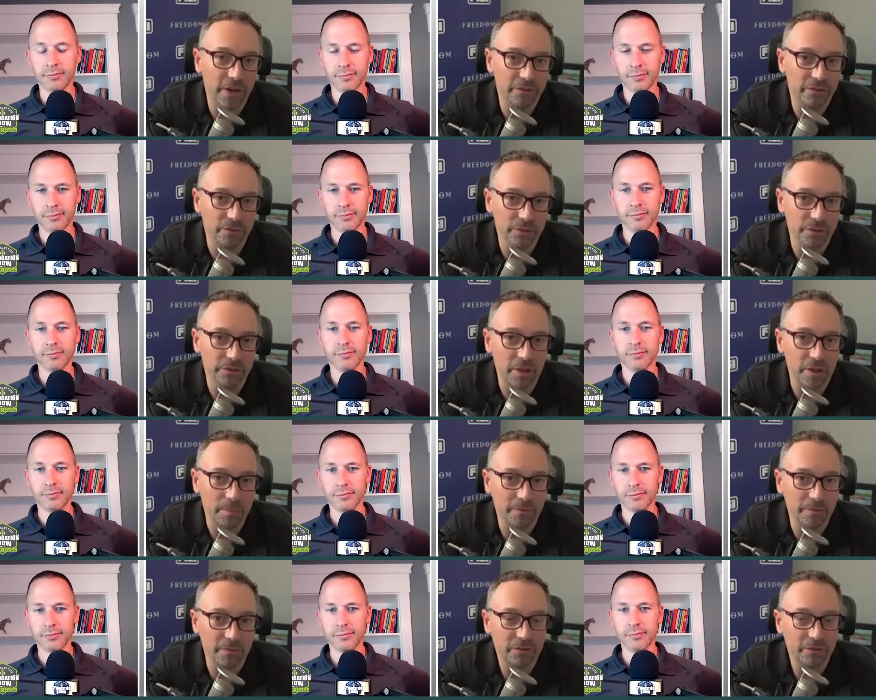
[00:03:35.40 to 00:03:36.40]
Speaker 1: as a real
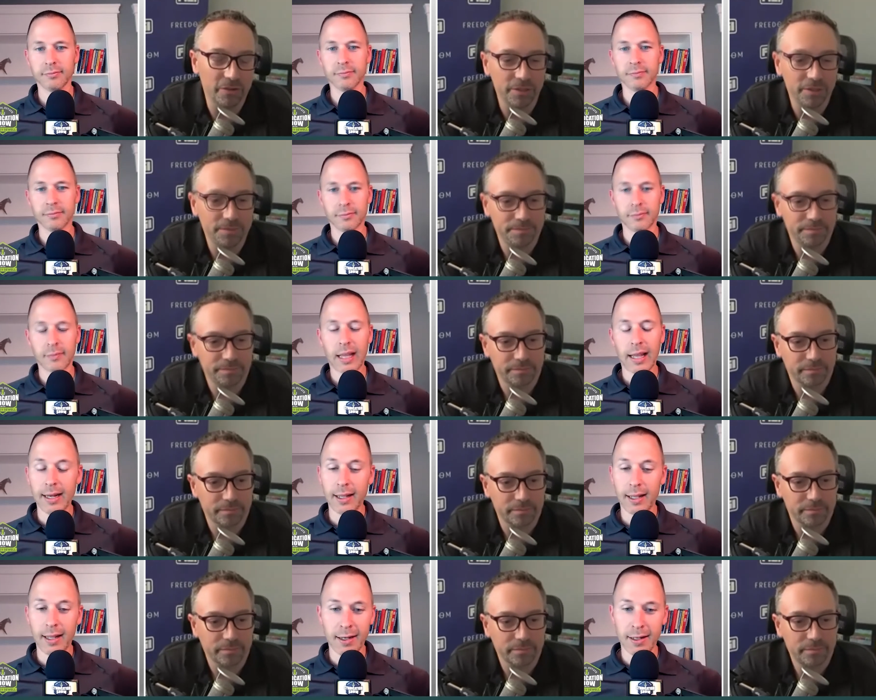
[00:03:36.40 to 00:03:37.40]
estate professional.
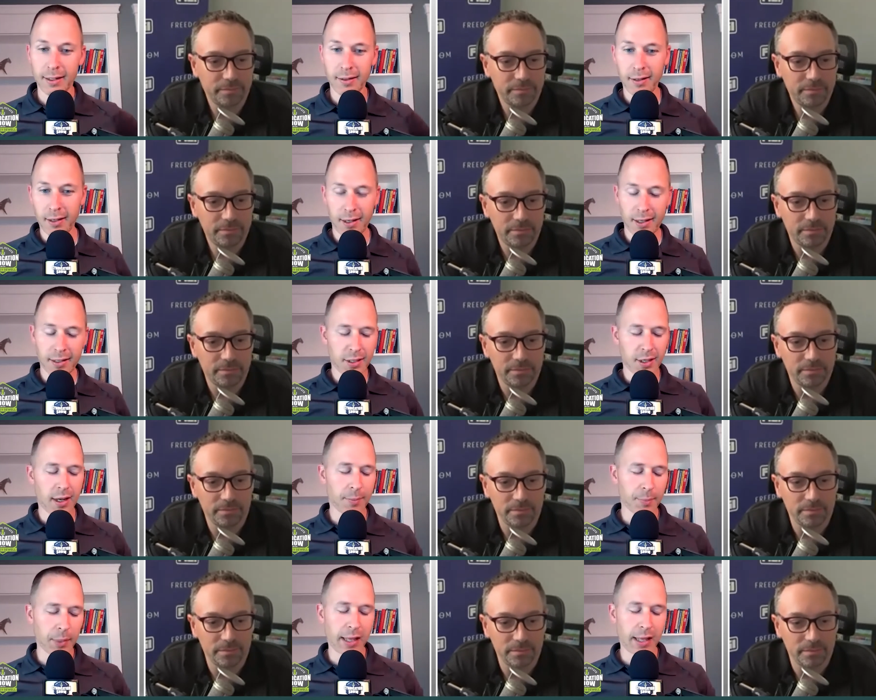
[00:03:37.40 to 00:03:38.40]
Speaker 2: And, it, and it, it's
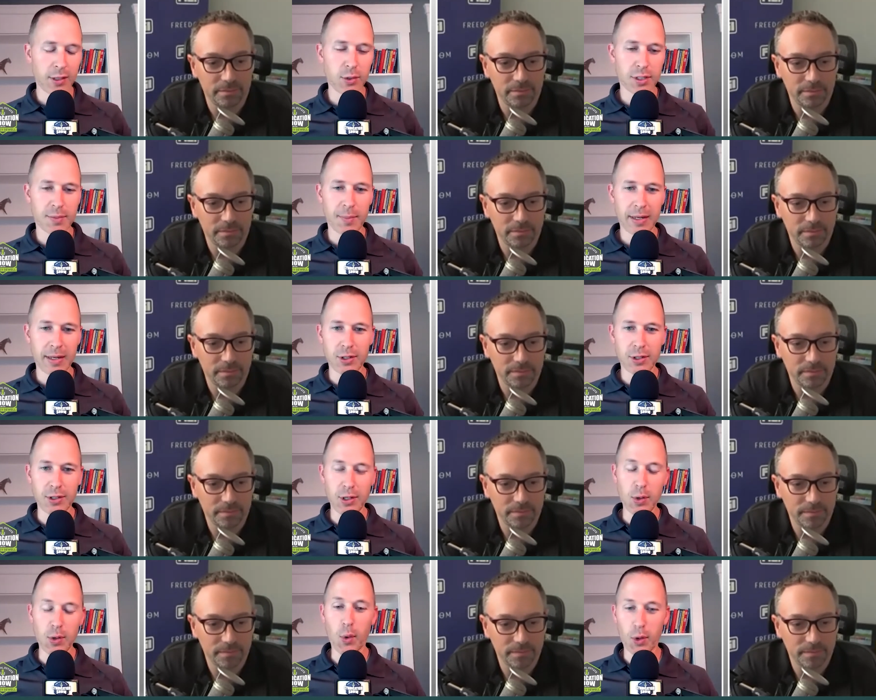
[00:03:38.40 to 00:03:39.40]
I'm glad you just
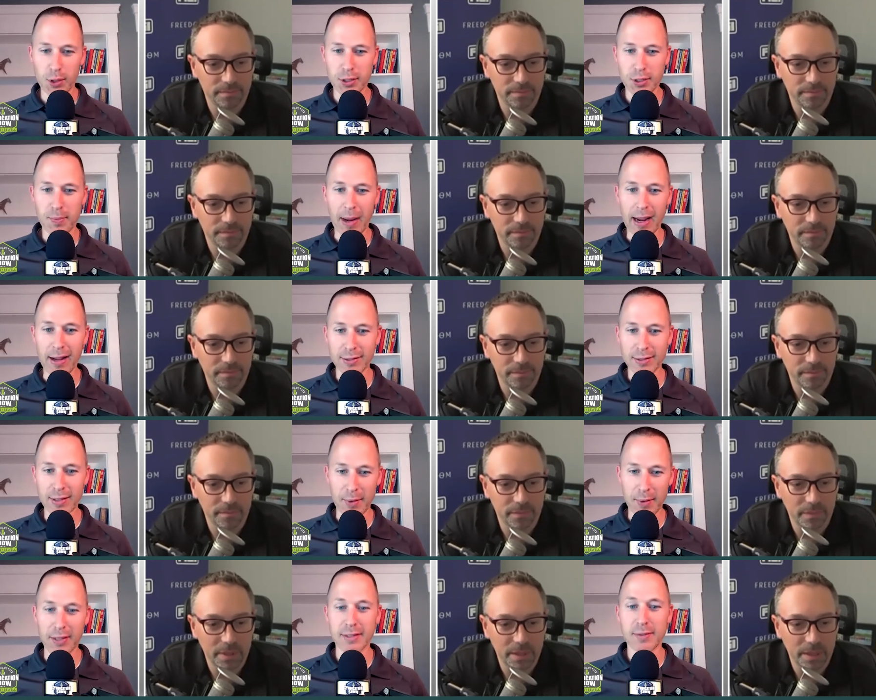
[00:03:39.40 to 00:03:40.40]
mentioned you or your spouse.
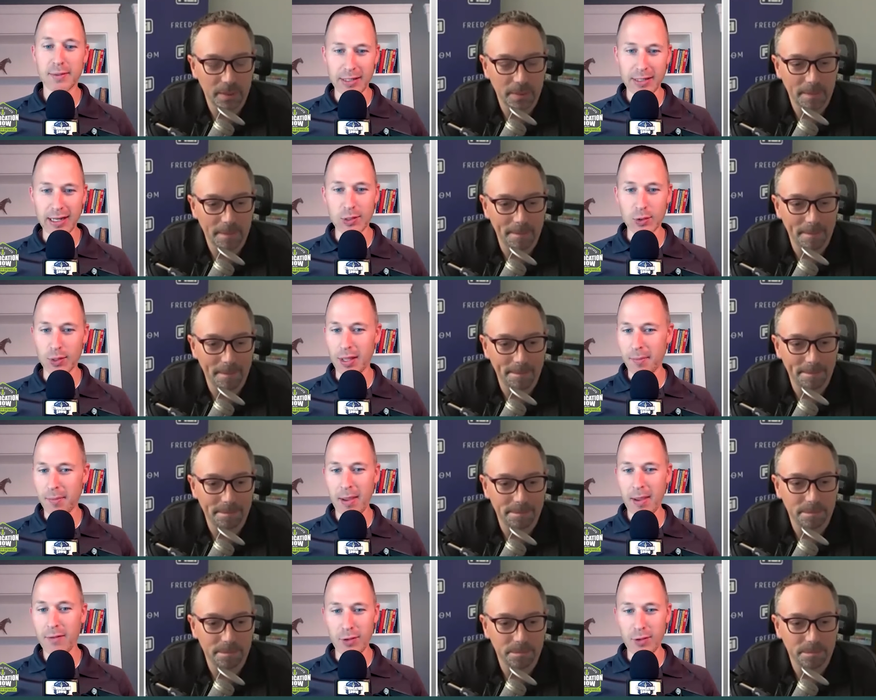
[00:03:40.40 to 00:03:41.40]
I mean, it's potential that
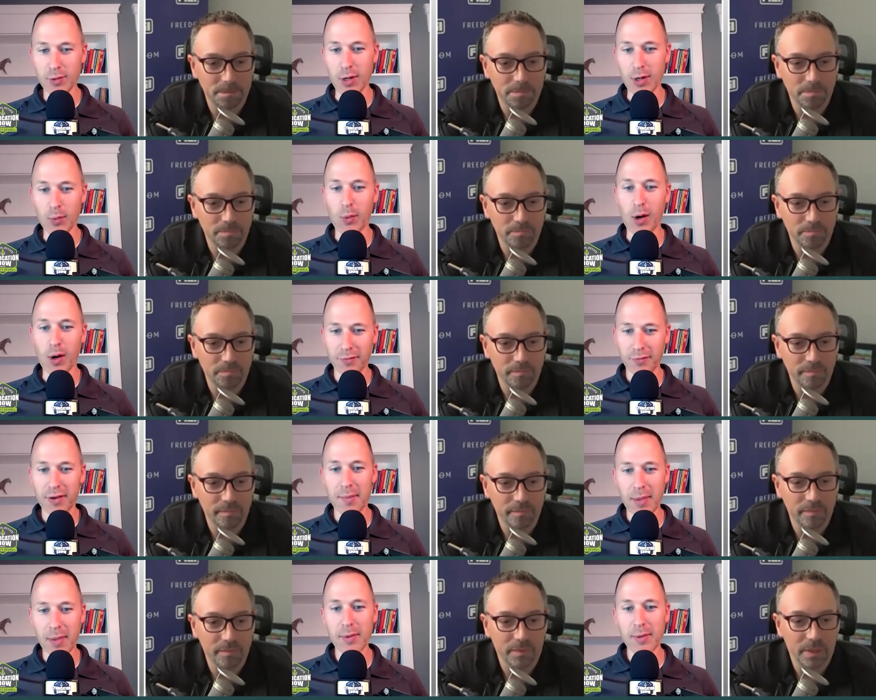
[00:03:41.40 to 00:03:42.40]
may, if you don't
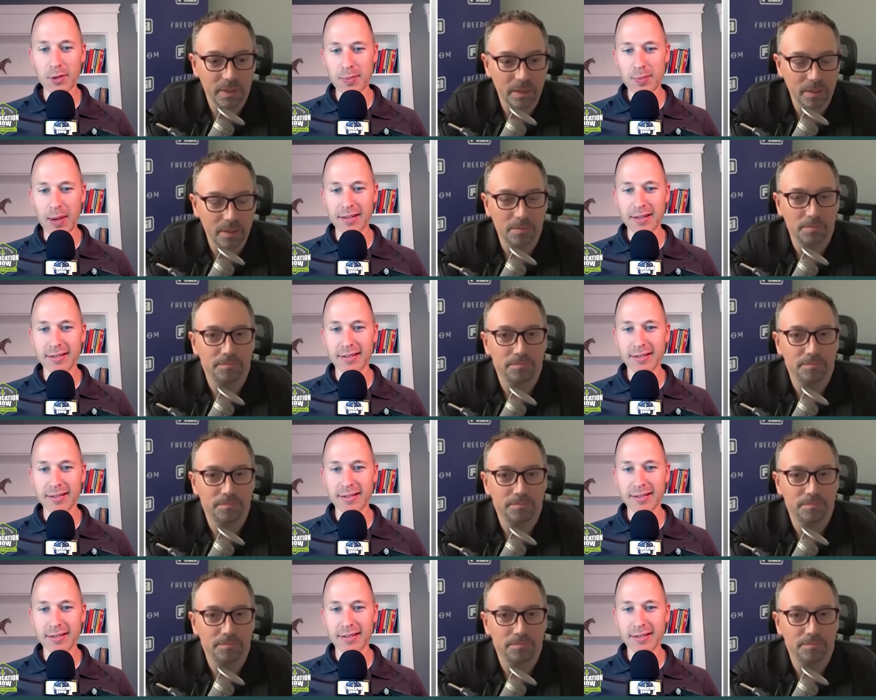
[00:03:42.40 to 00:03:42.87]
qualify, maybe your spouse